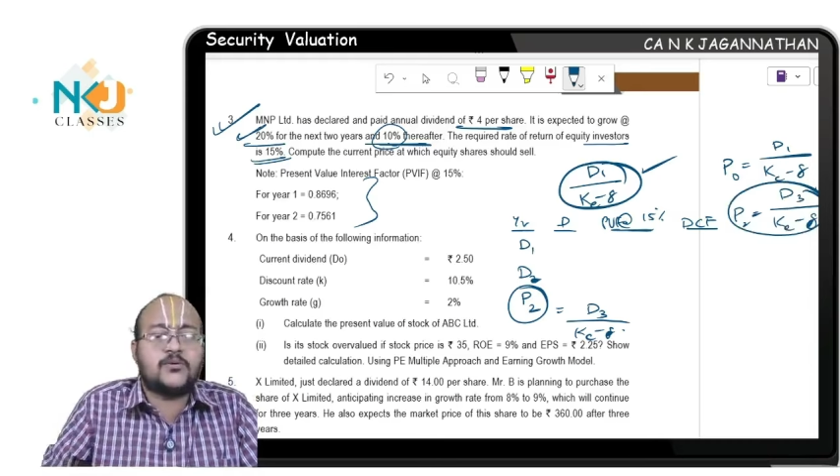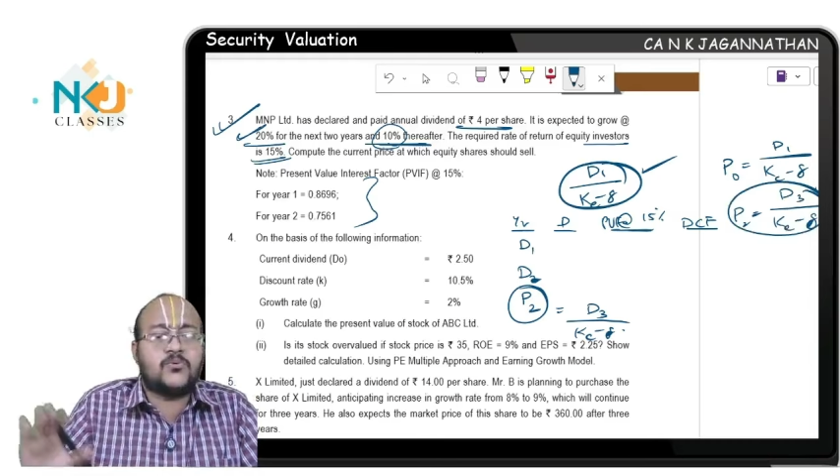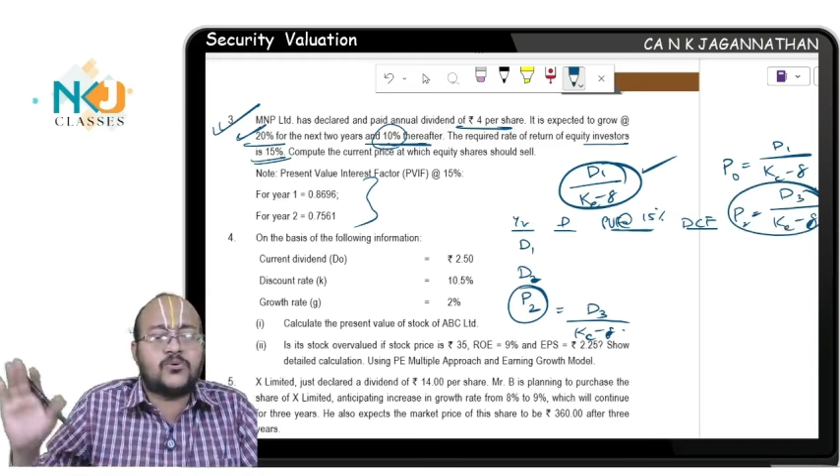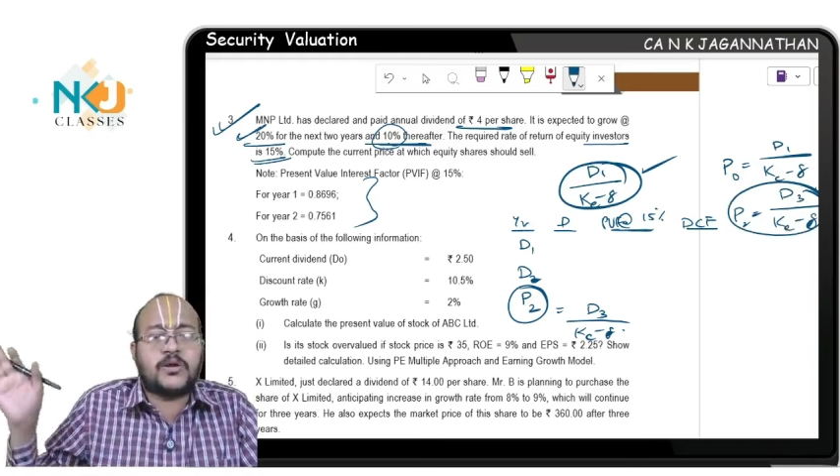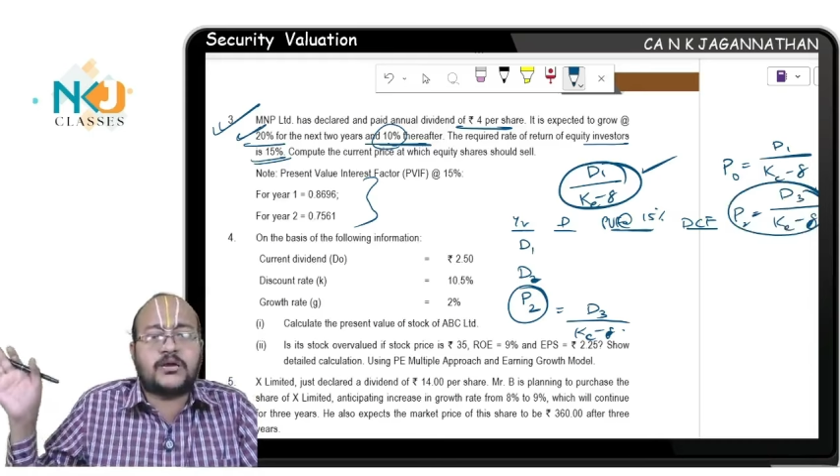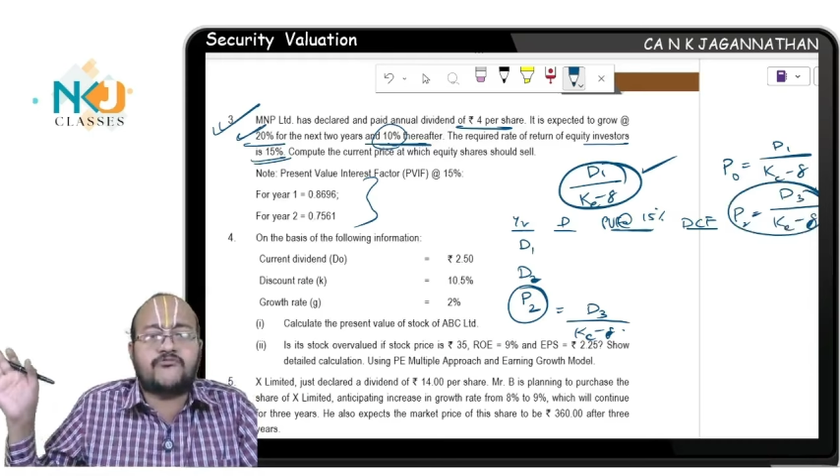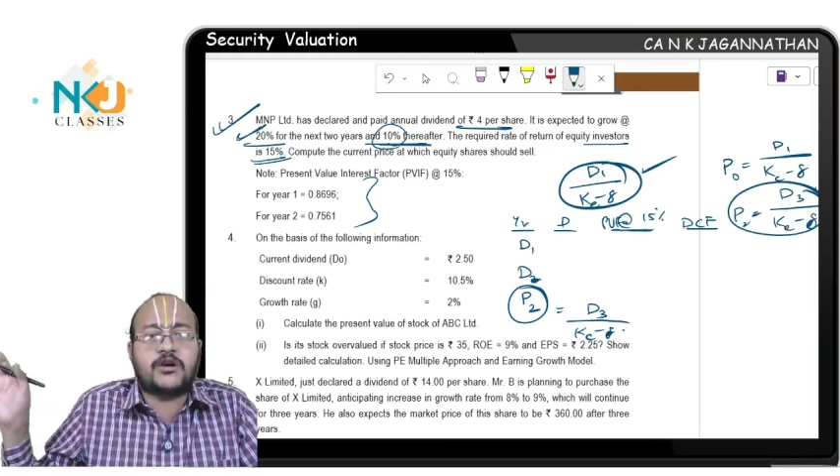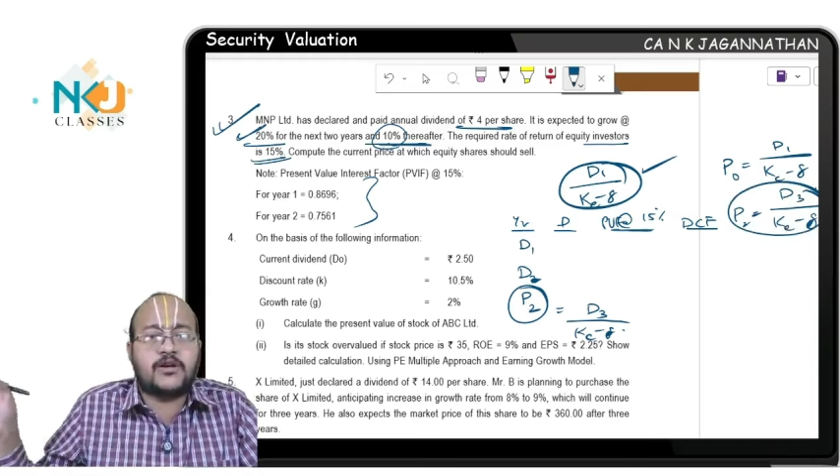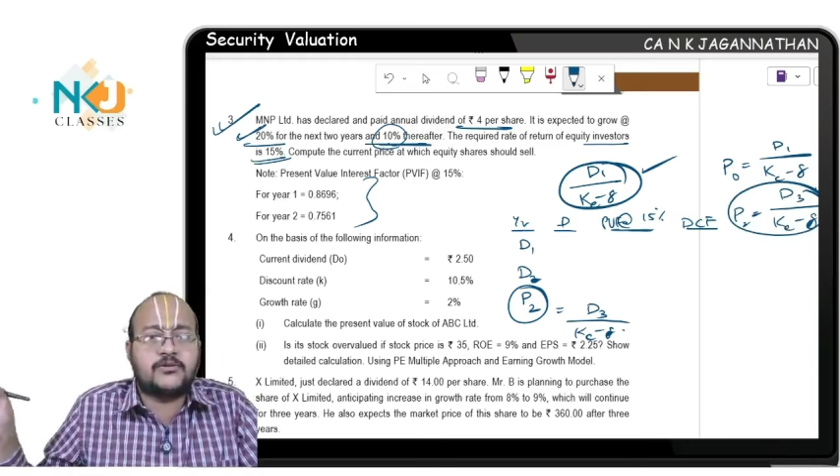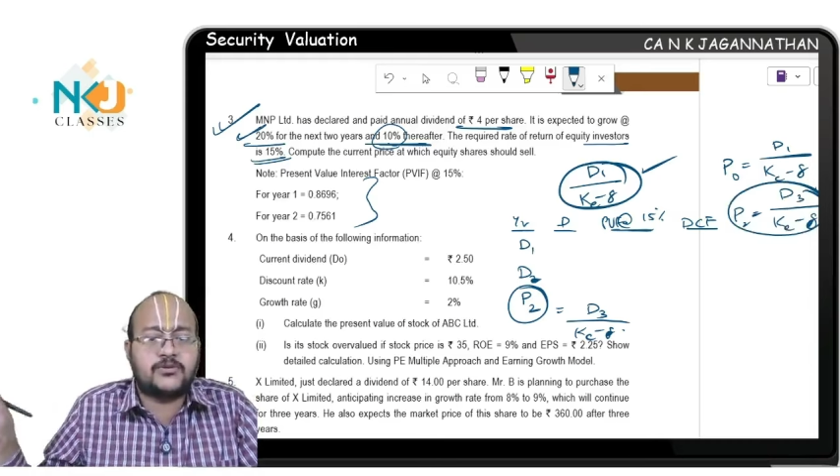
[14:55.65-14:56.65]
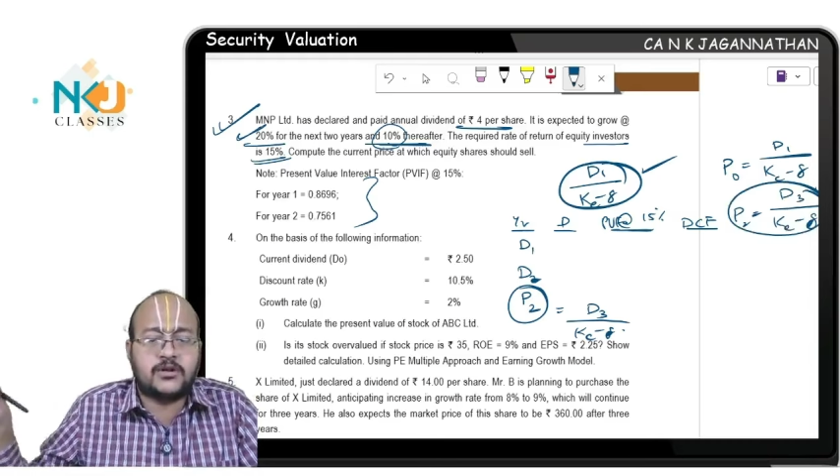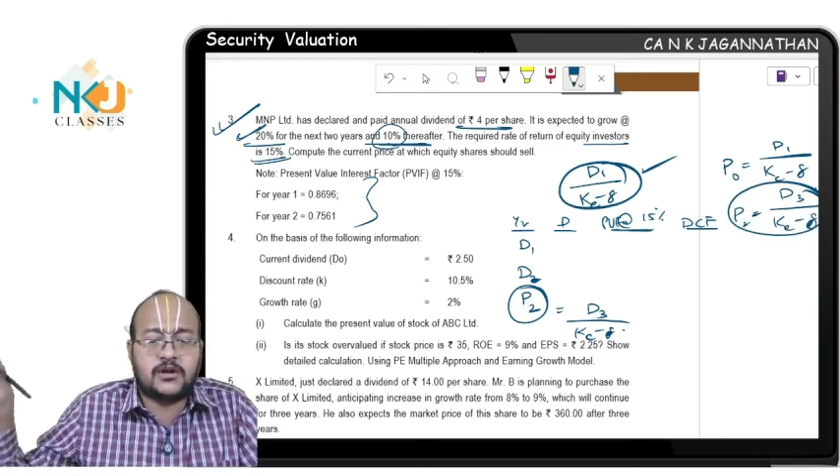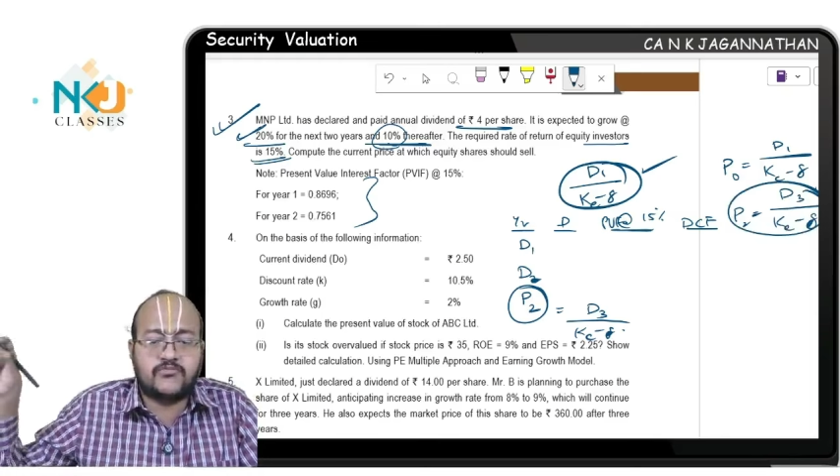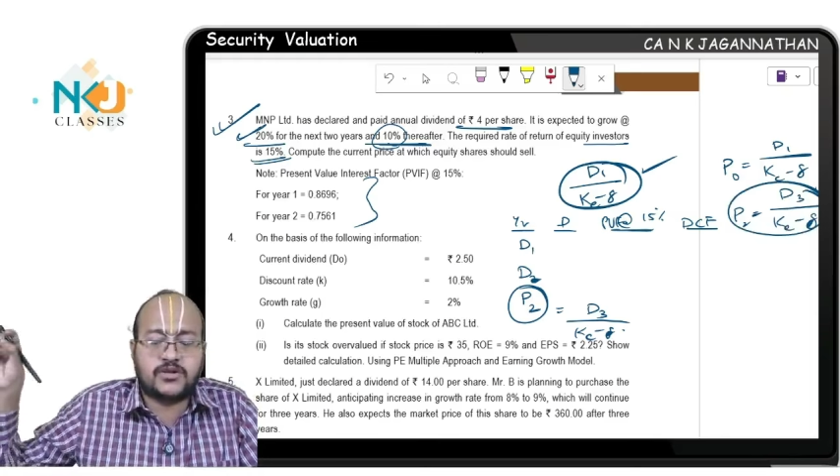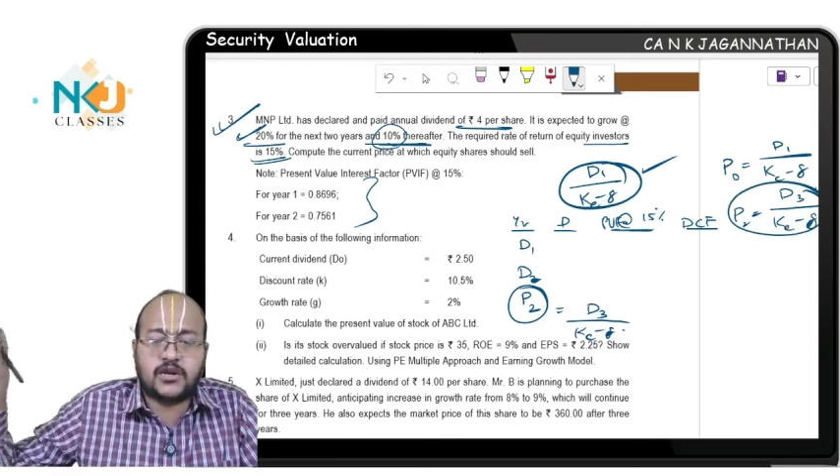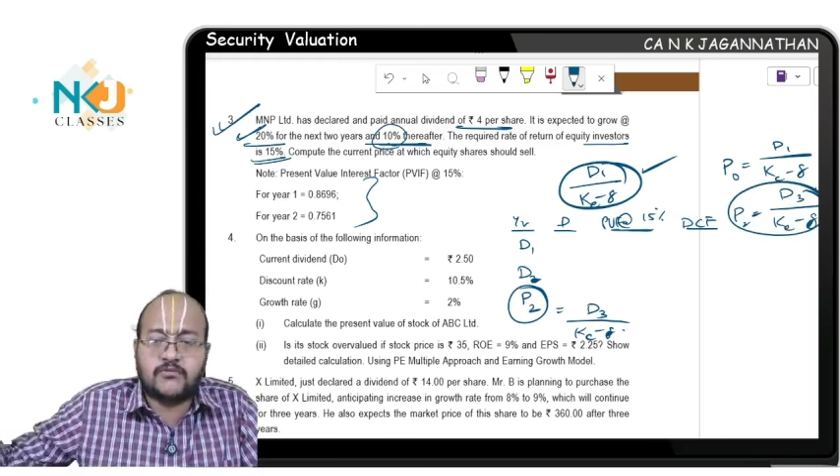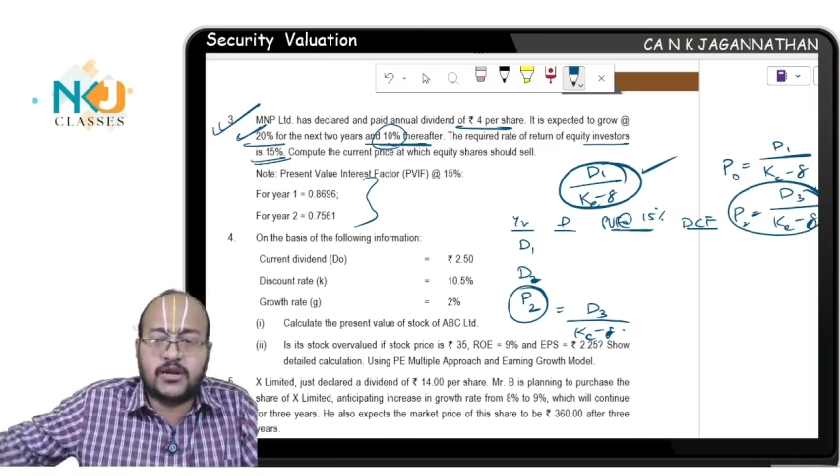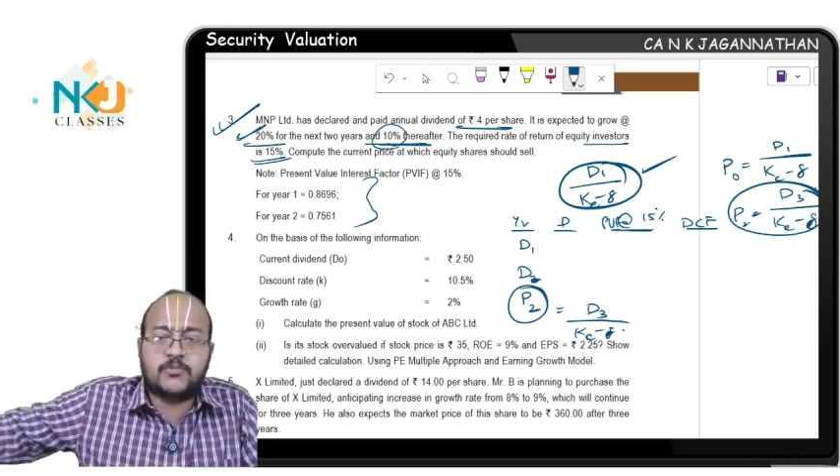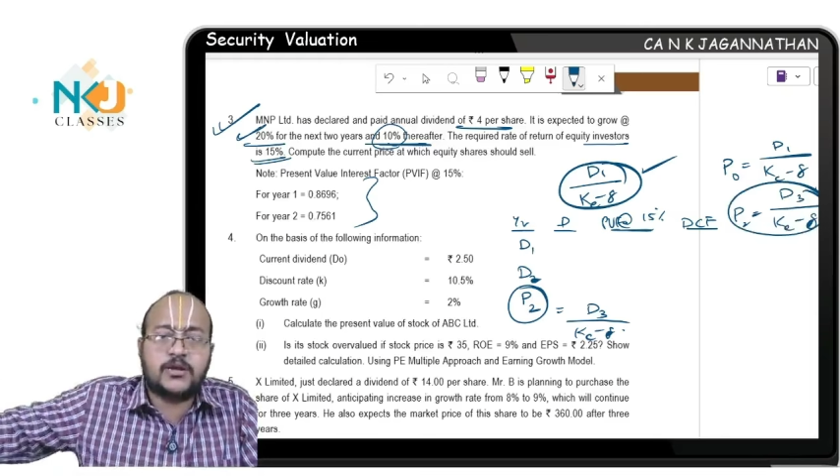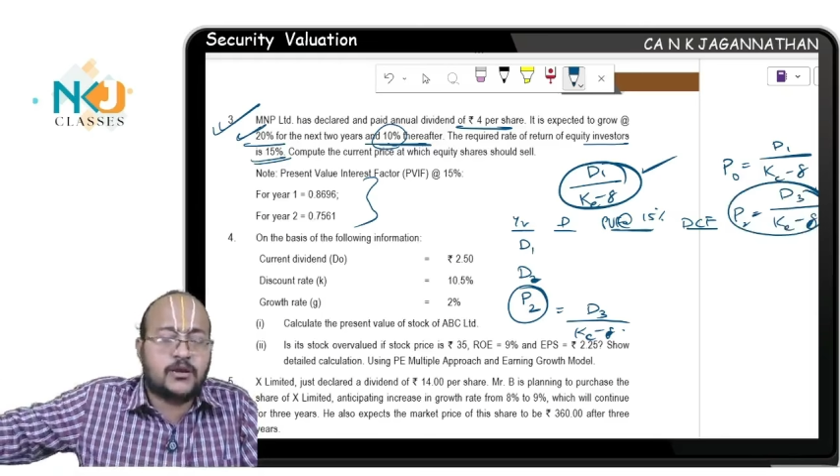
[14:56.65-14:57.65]
go to my equity valuation revision
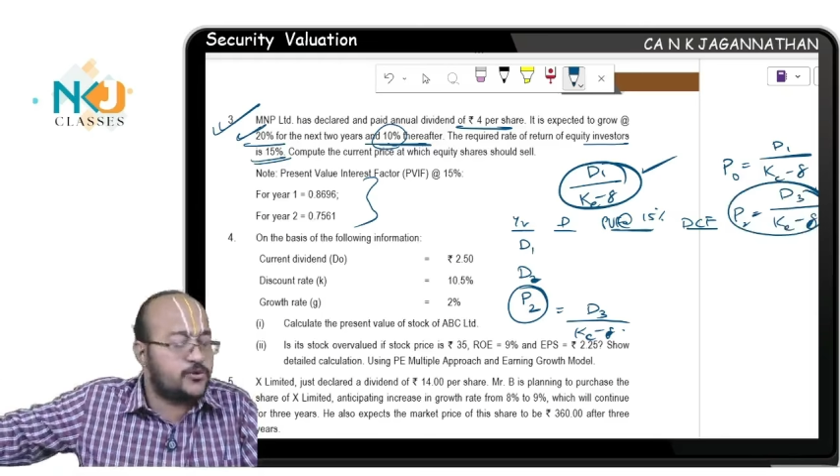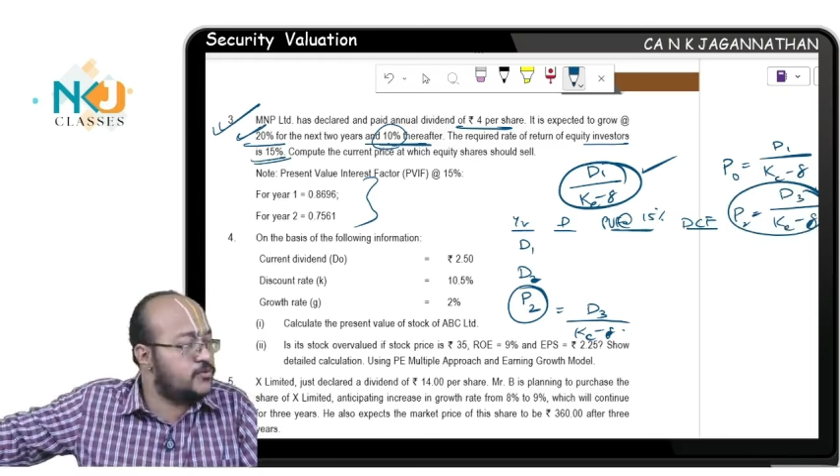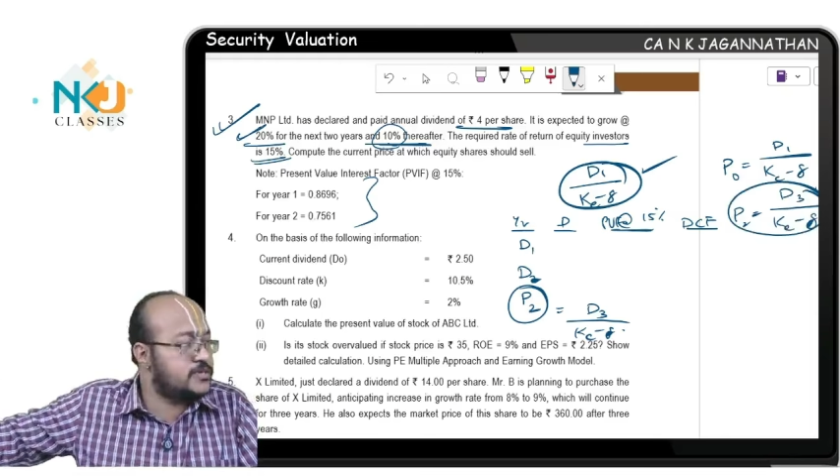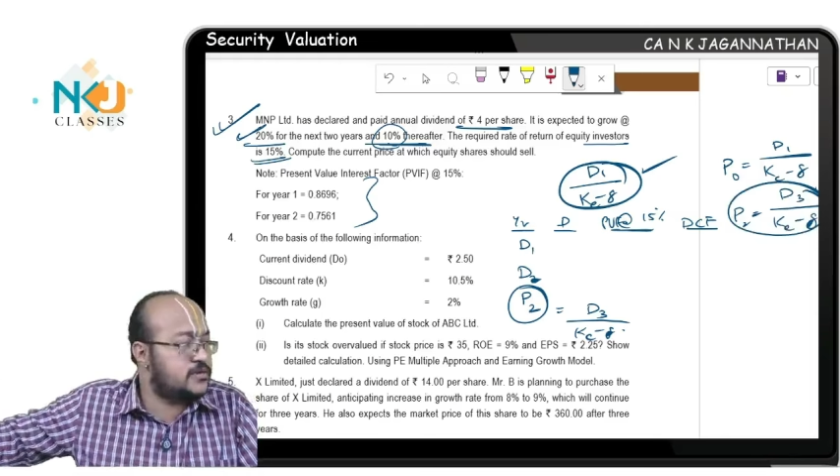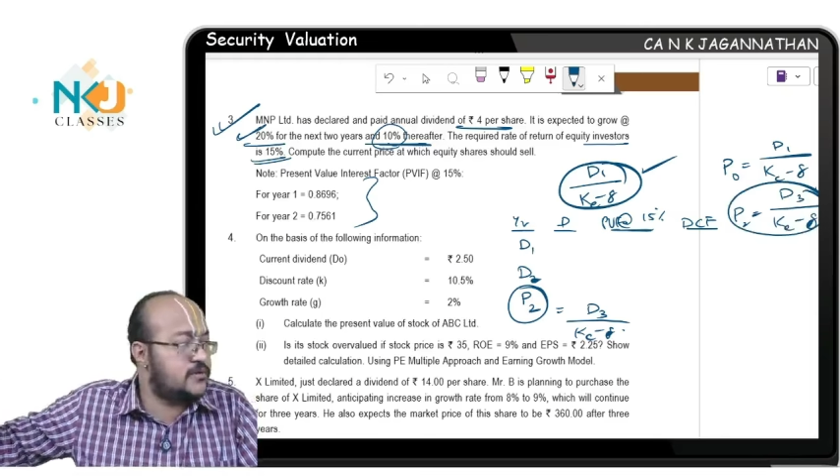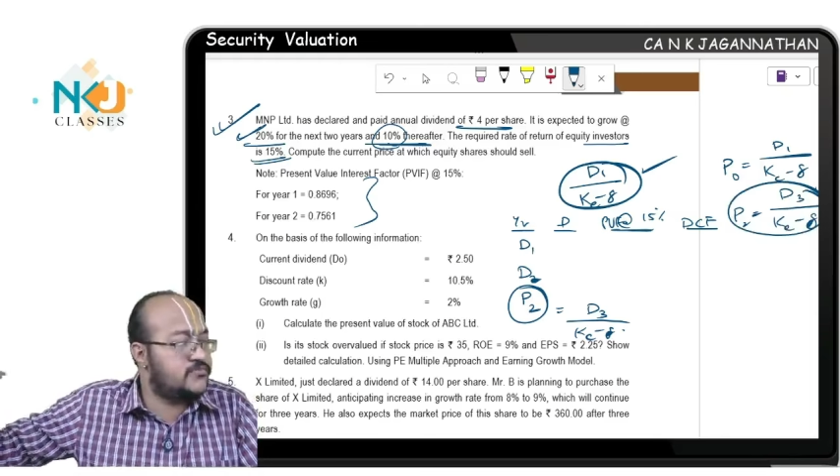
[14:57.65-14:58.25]
available in YouTube itself.